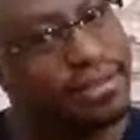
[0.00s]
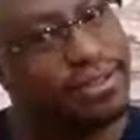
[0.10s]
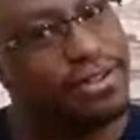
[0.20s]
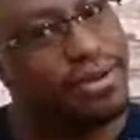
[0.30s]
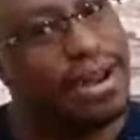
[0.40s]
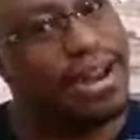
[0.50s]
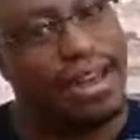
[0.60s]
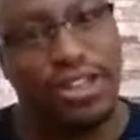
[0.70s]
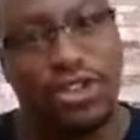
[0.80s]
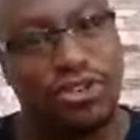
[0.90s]
No wonder
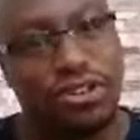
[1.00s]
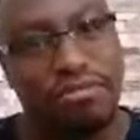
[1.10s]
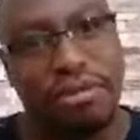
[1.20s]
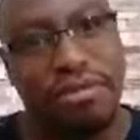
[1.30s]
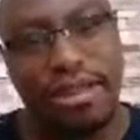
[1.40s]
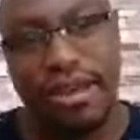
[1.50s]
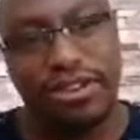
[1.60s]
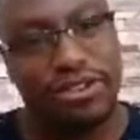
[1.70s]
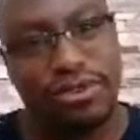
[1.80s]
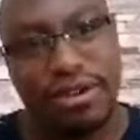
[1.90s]
I still remember that
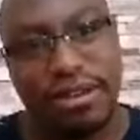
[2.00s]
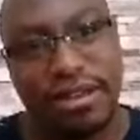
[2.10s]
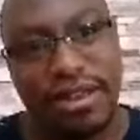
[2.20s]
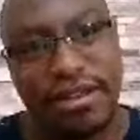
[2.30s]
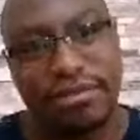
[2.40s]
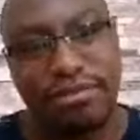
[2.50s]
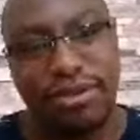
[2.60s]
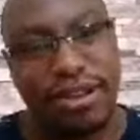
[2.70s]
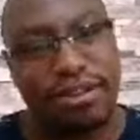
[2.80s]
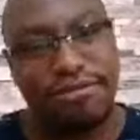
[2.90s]
story more
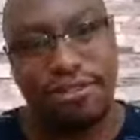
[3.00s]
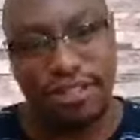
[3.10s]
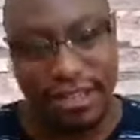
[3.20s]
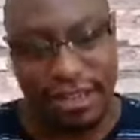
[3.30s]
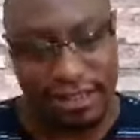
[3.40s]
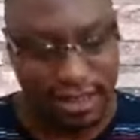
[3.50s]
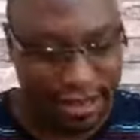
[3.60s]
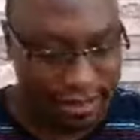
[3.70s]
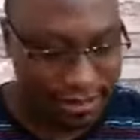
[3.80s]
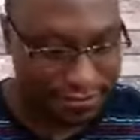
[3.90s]
than 40 years later.